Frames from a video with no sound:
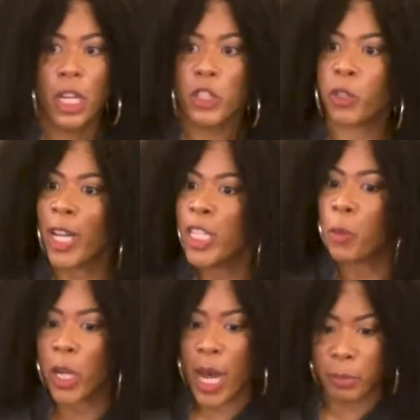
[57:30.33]
Trees
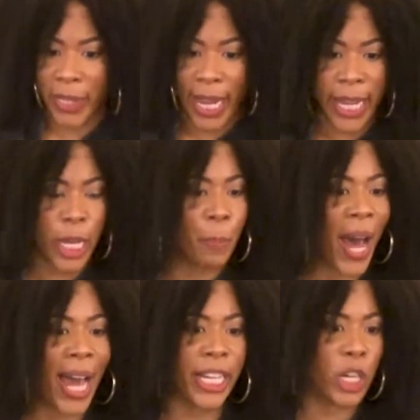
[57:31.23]
will come to
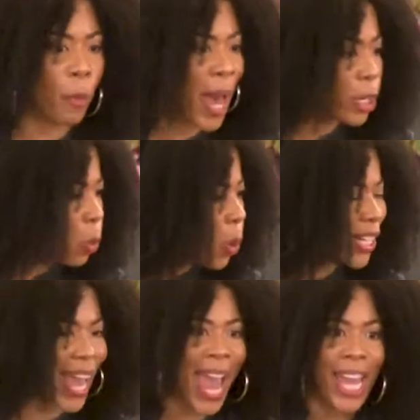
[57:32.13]
anybody no matter what
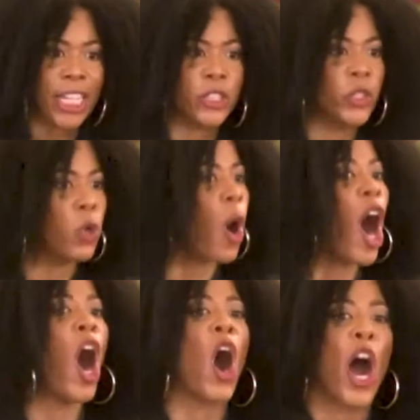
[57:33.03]
age you
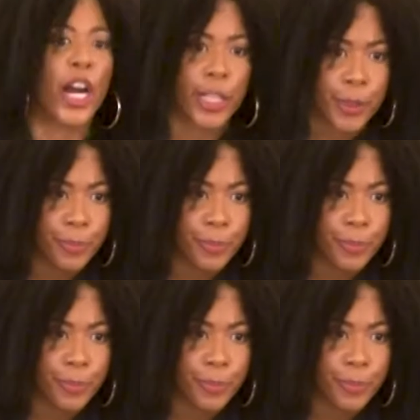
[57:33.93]
are.